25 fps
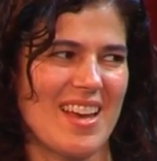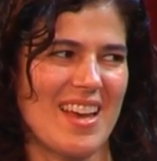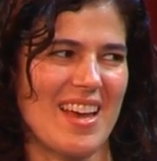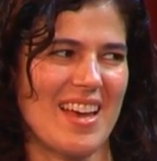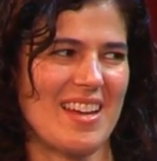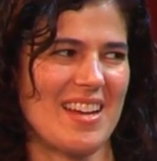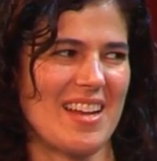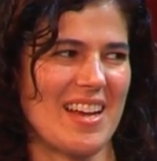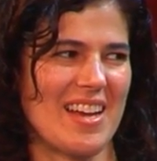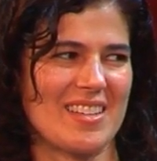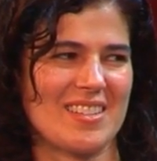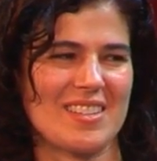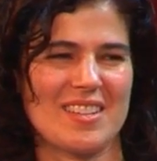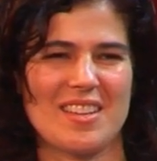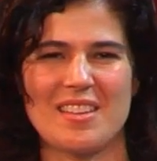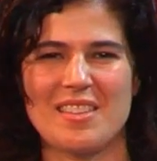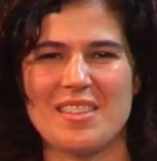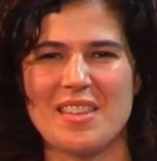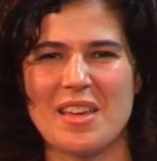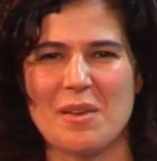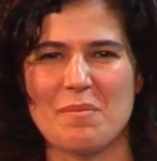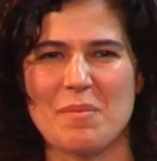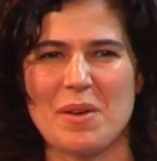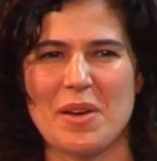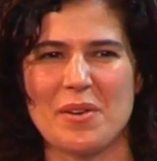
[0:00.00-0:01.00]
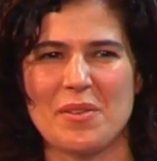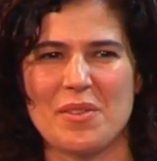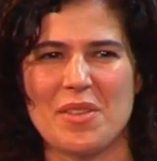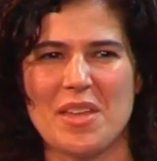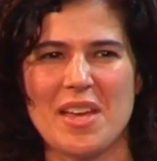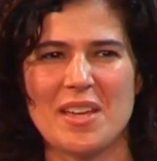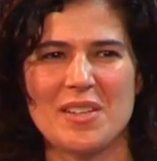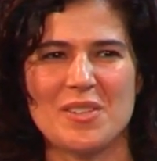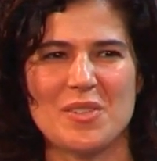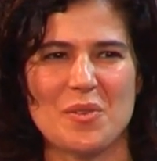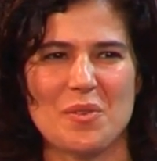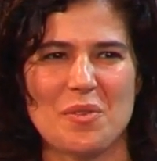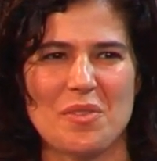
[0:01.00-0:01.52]
and asking them how
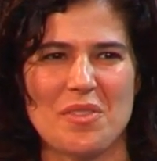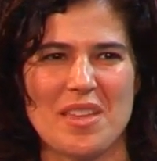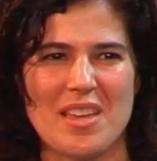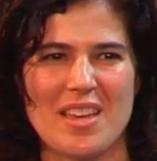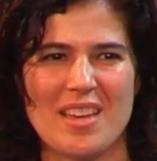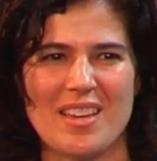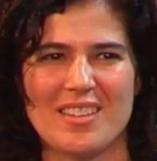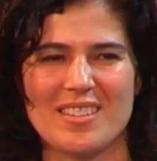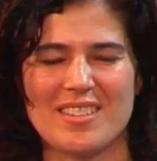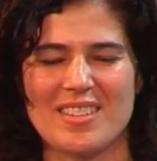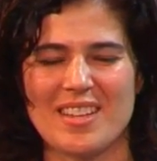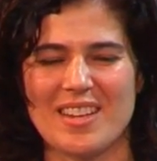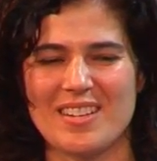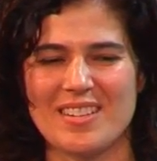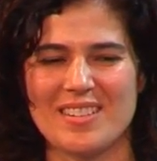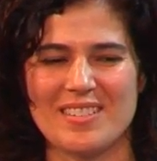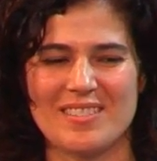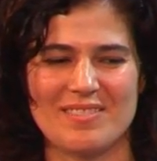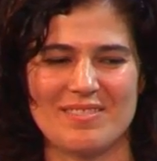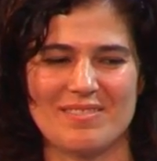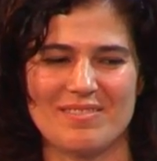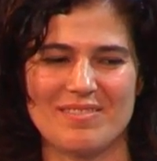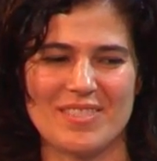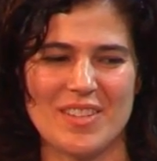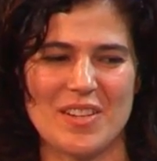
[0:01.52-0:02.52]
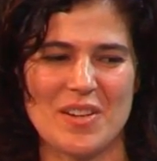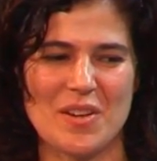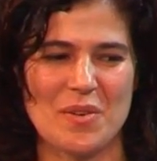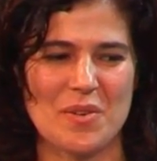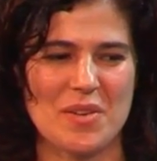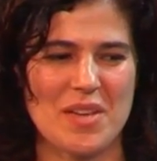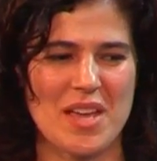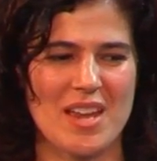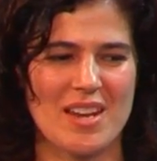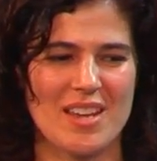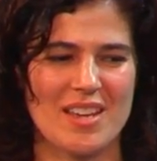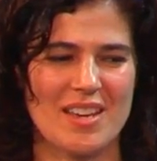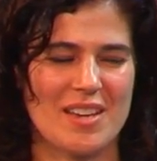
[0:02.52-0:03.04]
they do things and you know
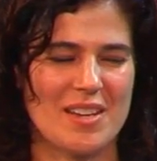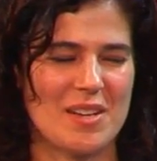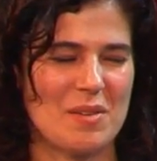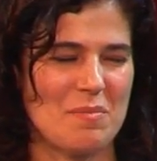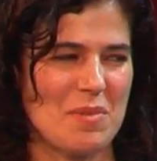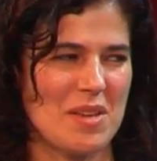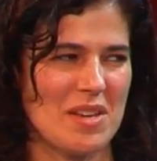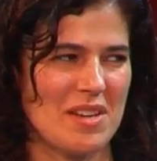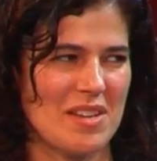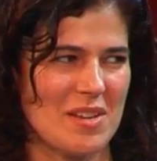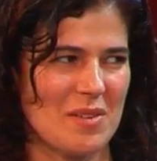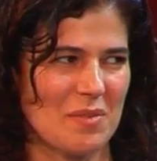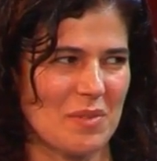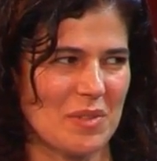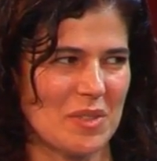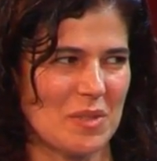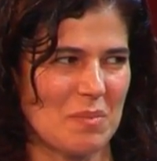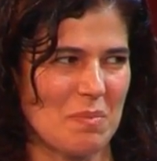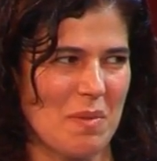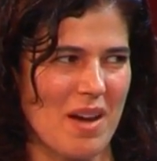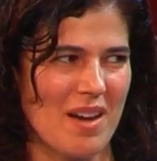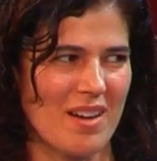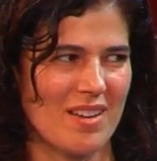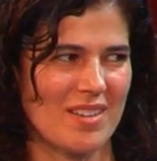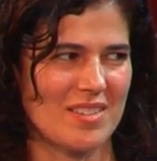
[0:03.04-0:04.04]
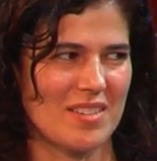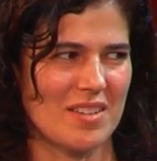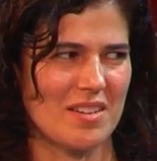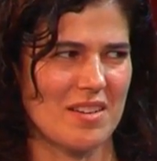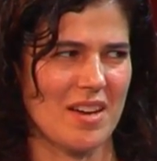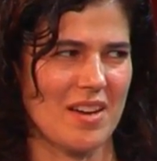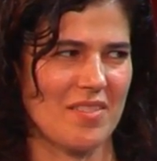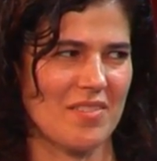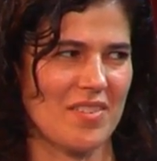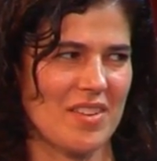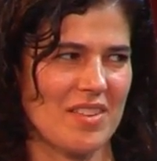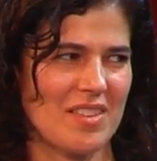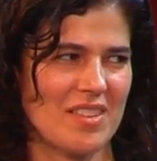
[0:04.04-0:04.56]
getting an immediate response and
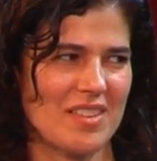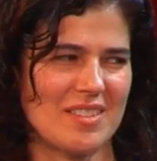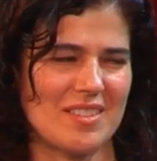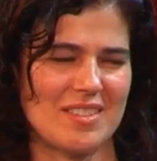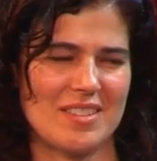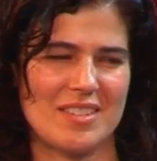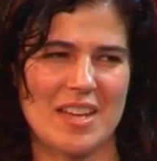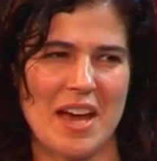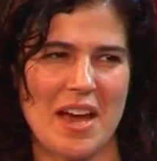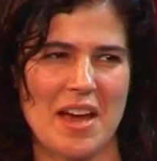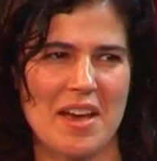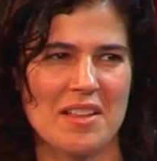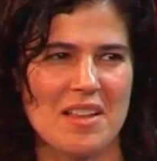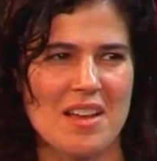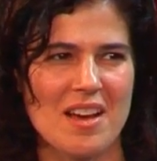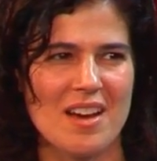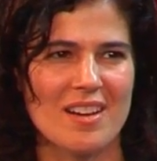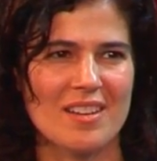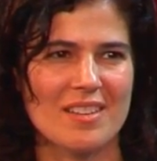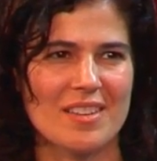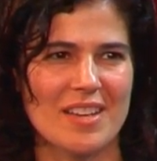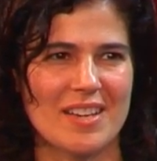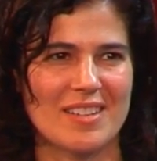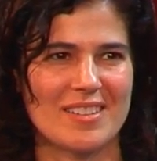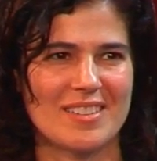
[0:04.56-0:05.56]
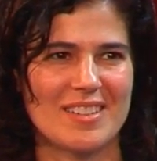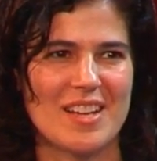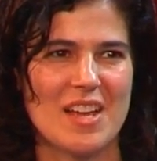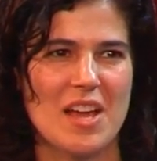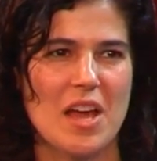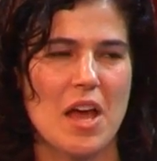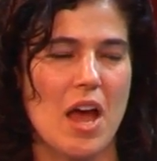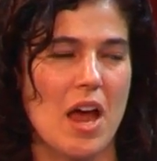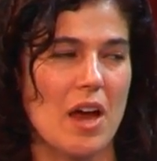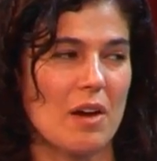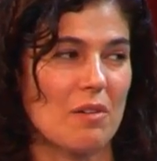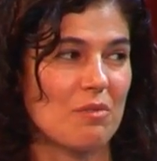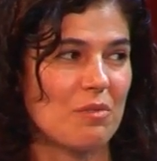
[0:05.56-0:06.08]
having this dialogue that
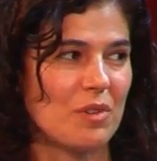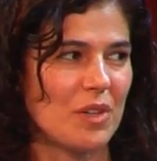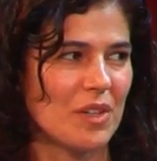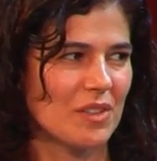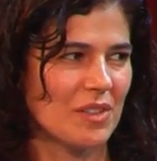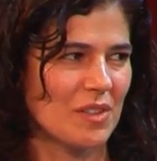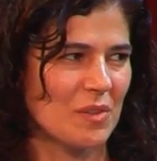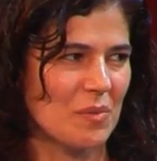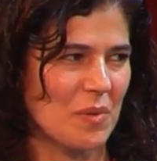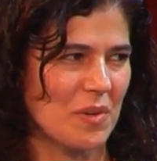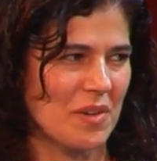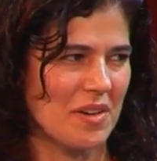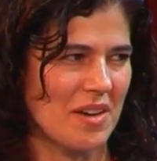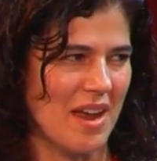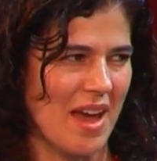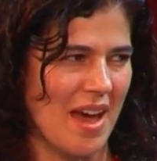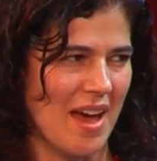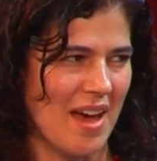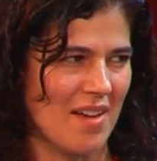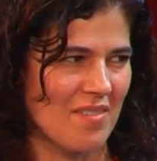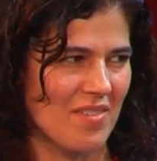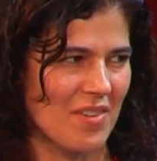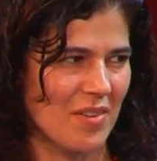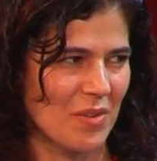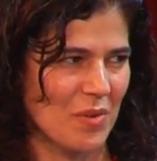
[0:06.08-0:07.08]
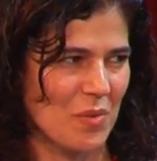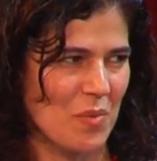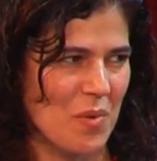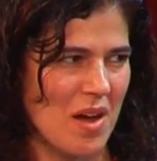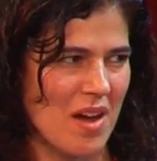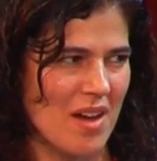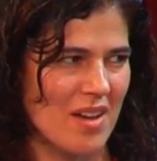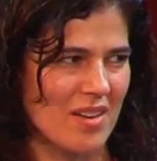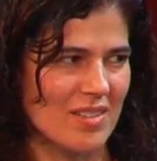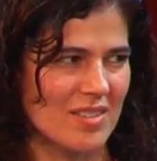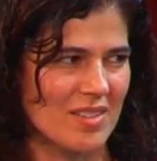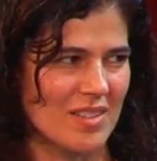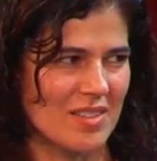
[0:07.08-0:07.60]
I really wouldn't have
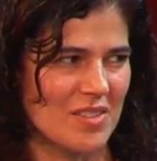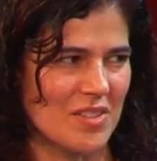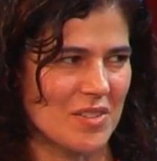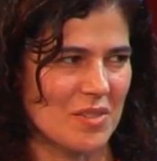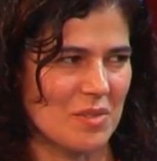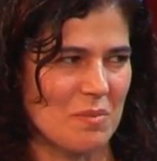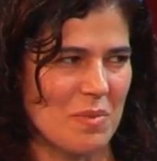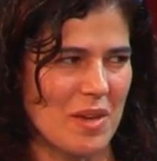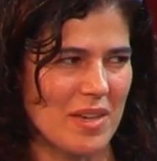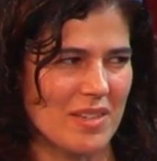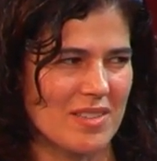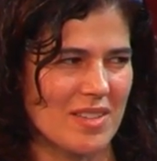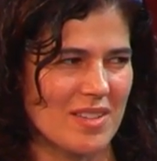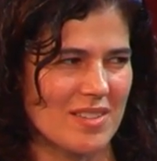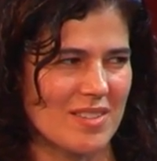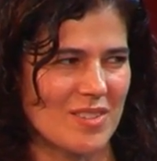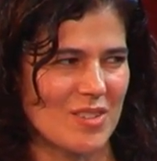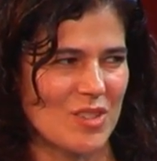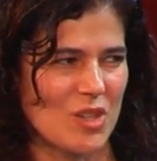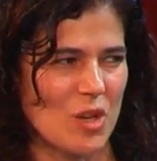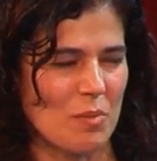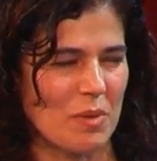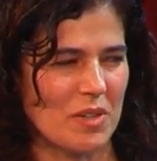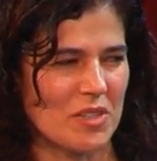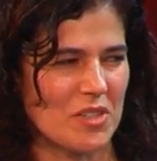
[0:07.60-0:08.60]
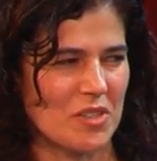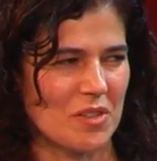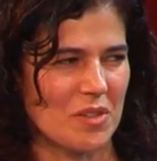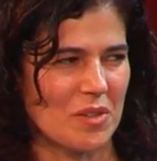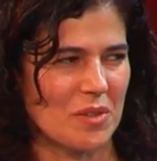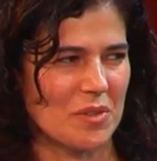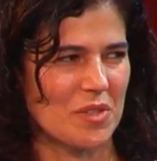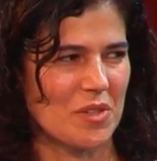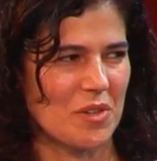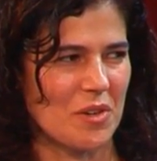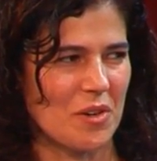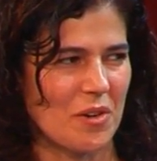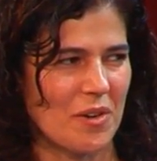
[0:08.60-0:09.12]
otherwise. It just makes us so much
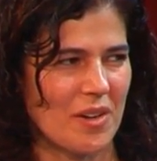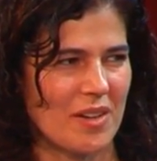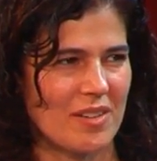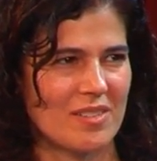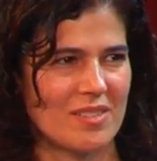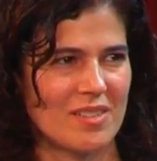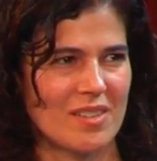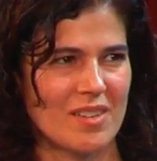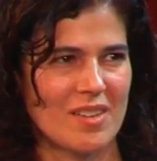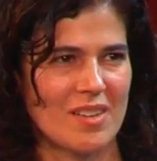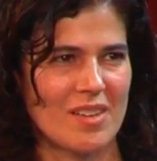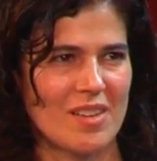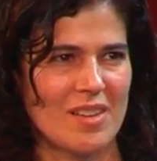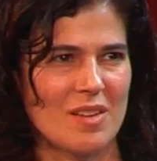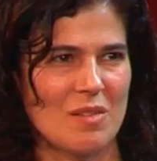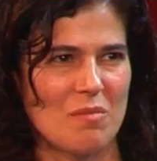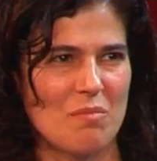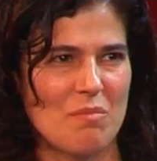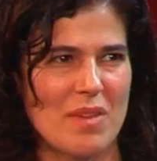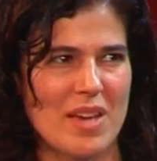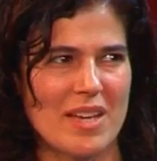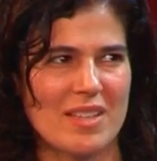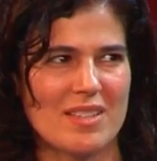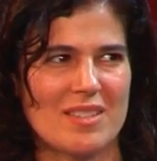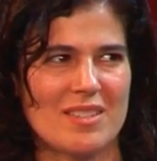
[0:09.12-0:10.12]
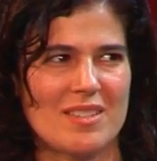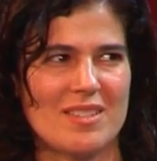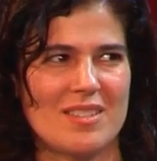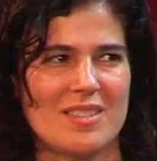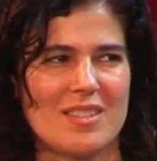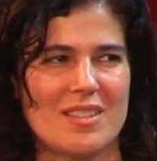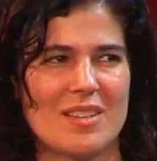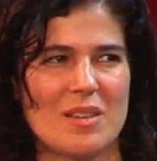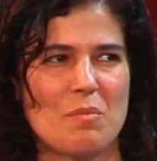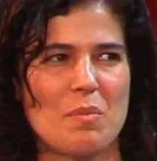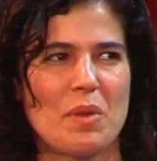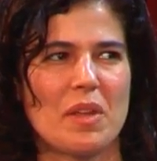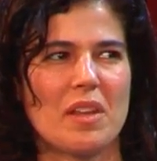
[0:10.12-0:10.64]
closer and makes
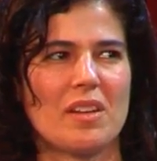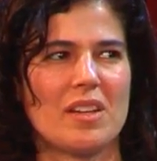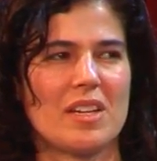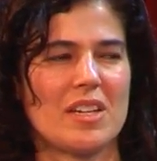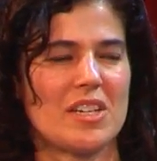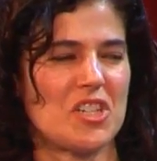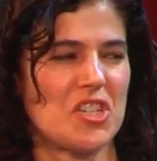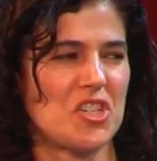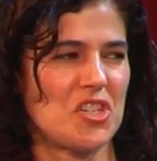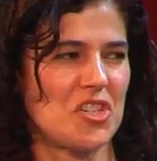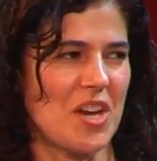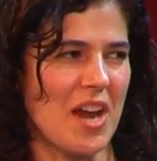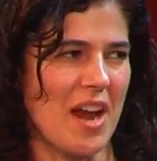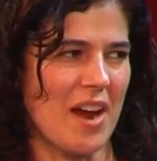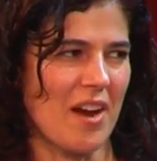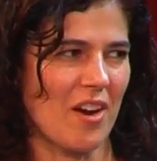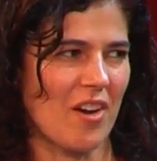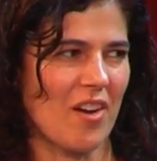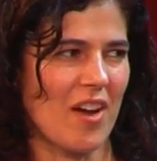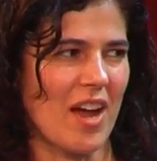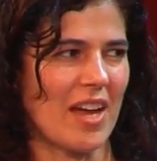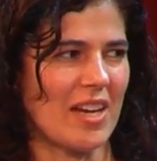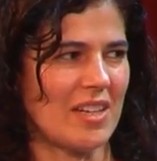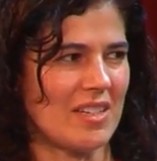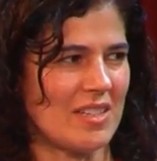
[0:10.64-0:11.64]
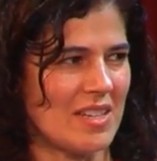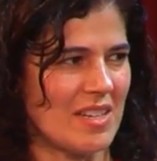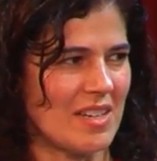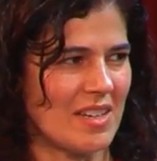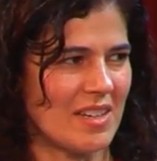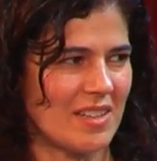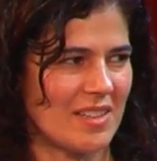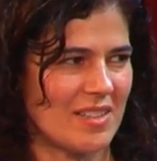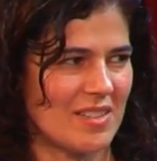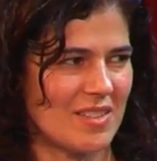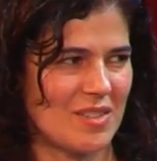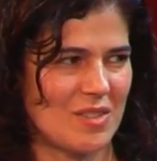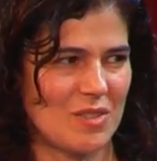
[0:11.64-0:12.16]
the ability to share
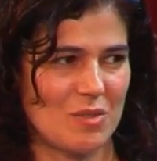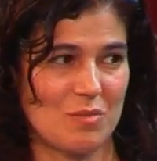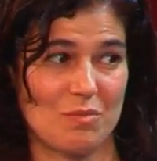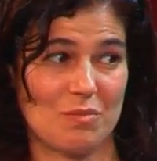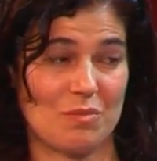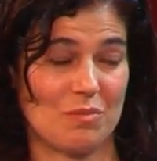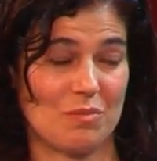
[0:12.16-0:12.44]
ideas